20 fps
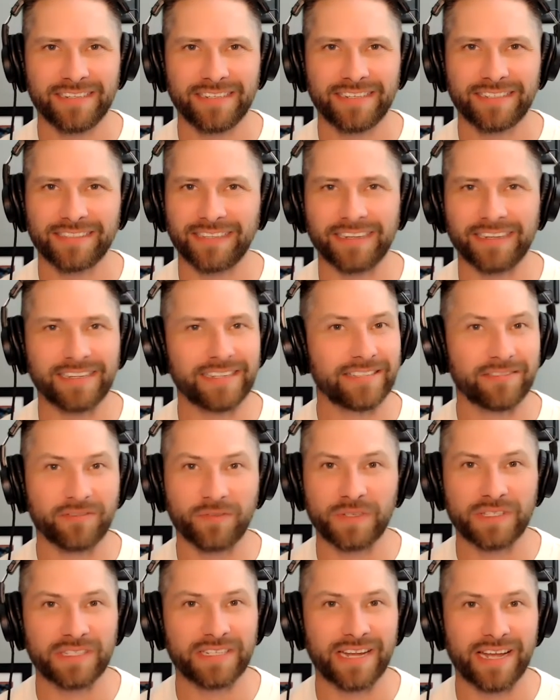He's like, it
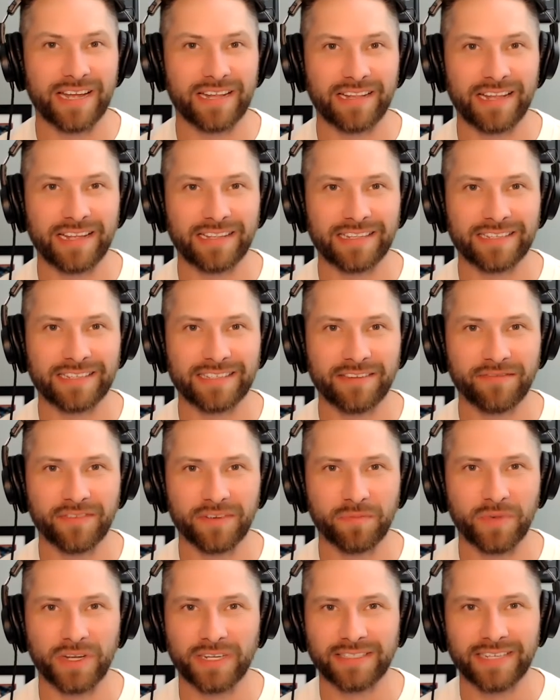was not like this even
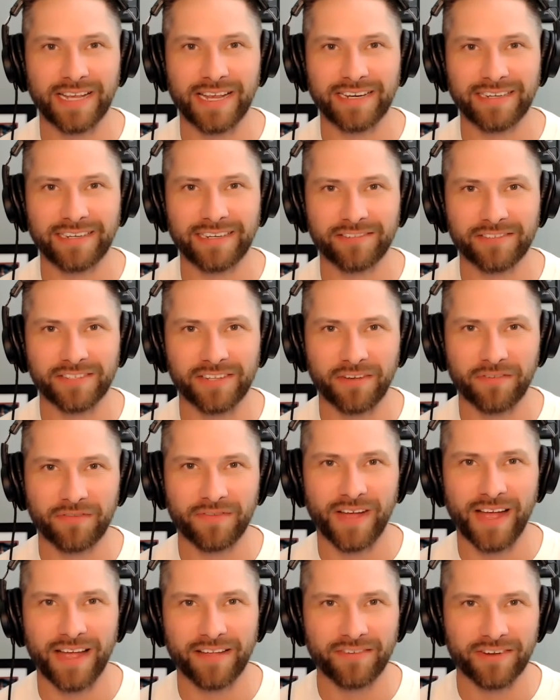but 10 years ago,
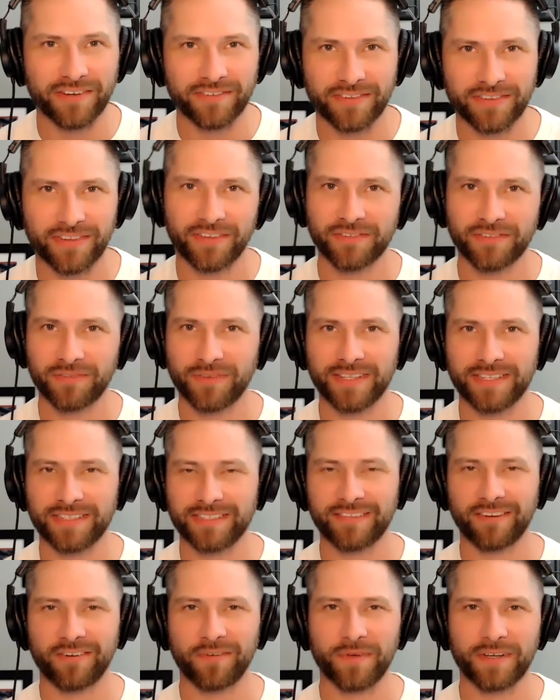5 years ago is when the
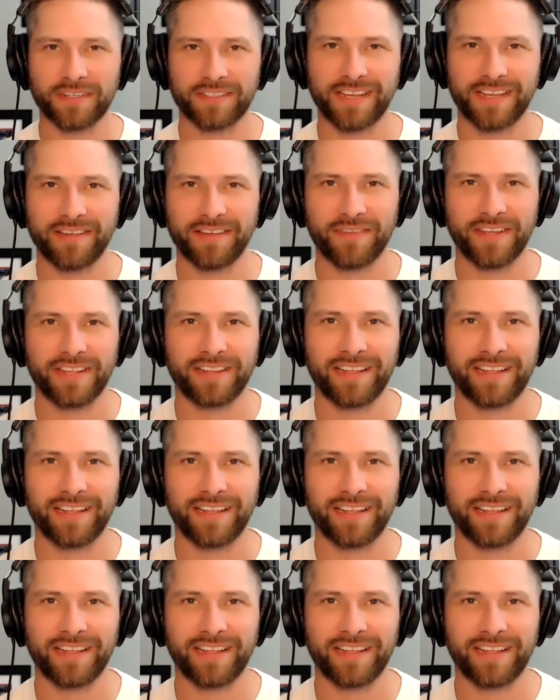Starbucks came in.